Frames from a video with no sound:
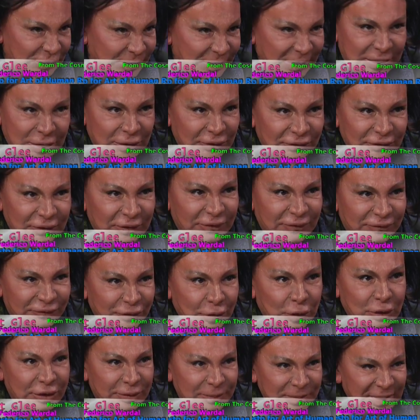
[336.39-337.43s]
because
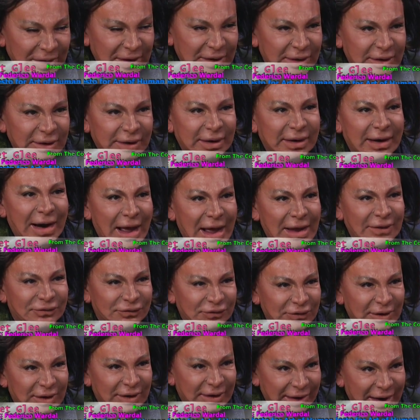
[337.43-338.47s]
for me
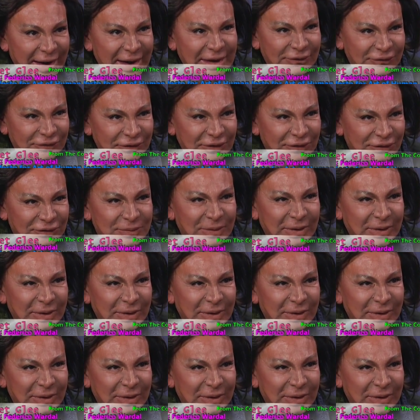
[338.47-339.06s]
racism